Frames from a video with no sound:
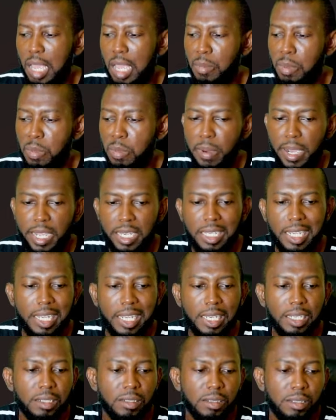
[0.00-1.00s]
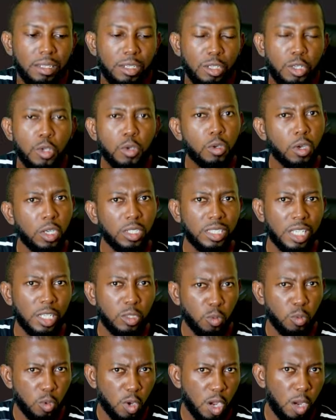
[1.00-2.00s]
Maybe by then, new
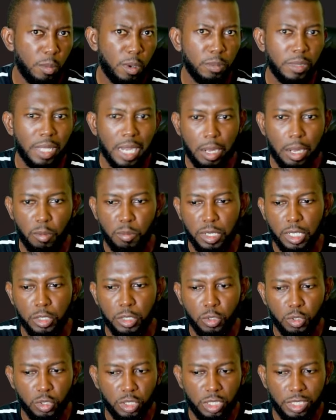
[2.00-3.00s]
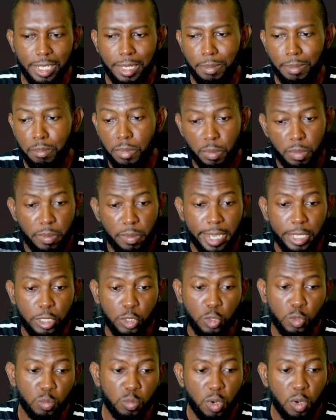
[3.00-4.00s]
content will come up that I'll begin to share maybe by
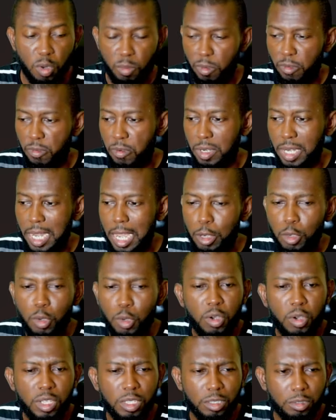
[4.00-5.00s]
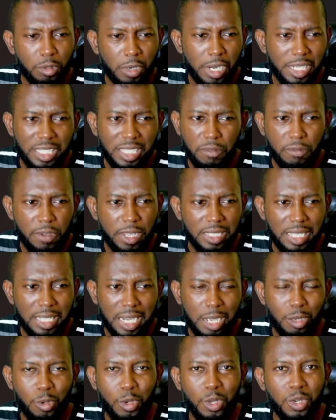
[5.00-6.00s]
tomorrow. But for now, no crazy events
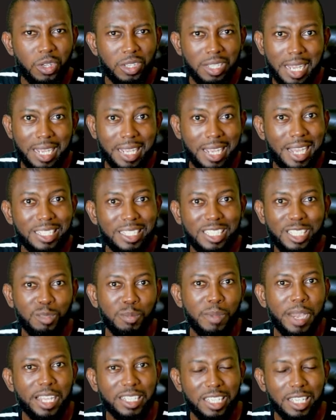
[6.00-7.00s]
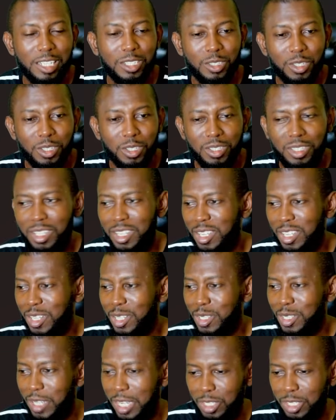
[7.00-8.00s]
that are going on that catches my attention.
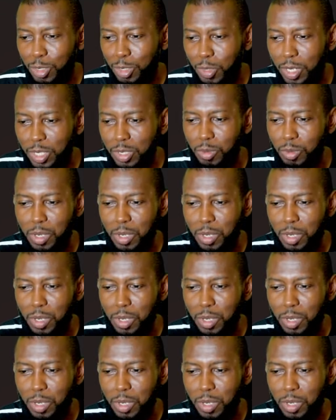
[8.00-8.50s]
So I just wanted to